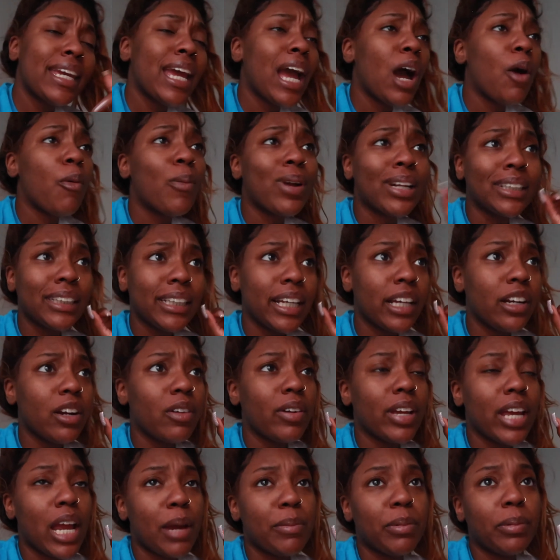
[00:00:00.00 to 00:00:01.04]
yeah, I want to it
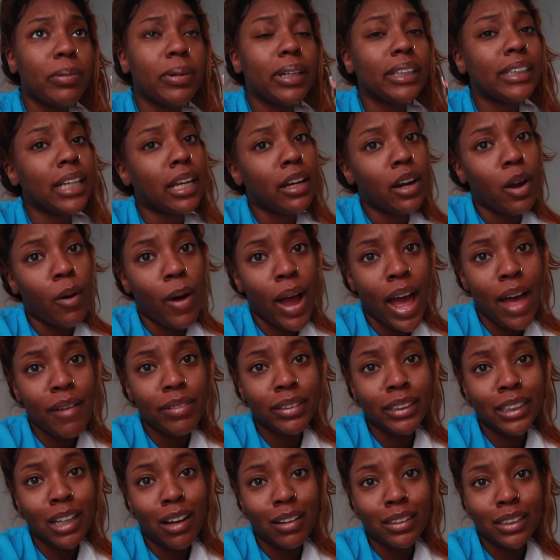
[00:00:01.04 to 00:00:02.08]
on camera because I know I
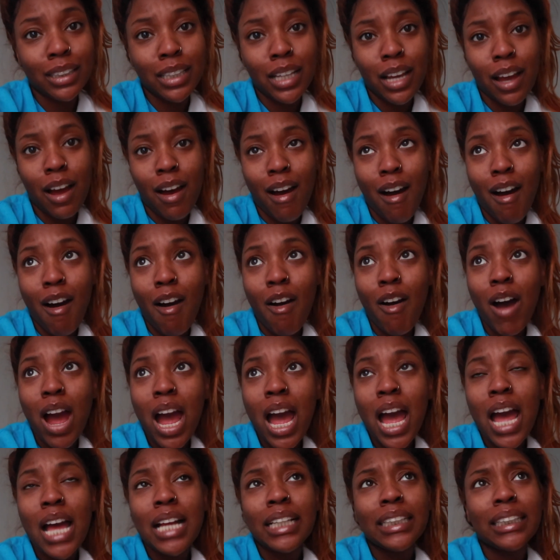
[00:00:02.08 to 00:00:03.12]
haven't talked to y'all
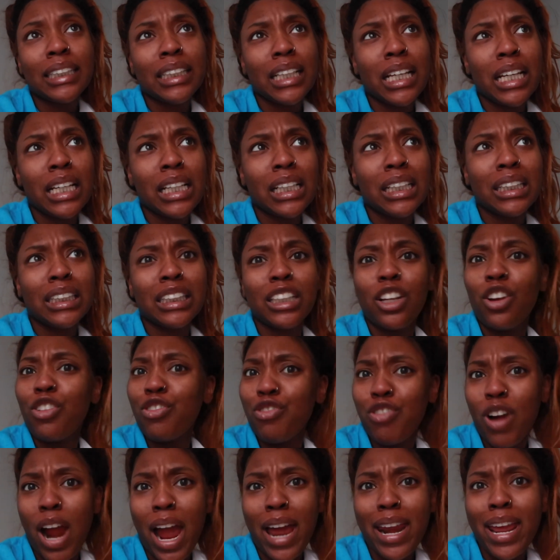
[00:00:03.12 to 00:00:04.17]
since
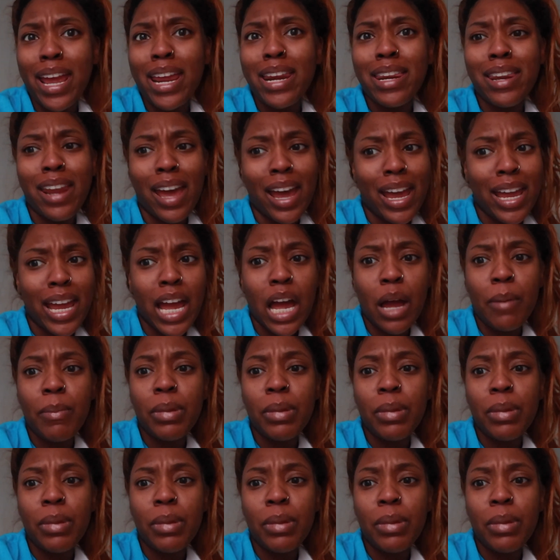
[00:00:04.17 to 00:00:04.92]
Friday night, I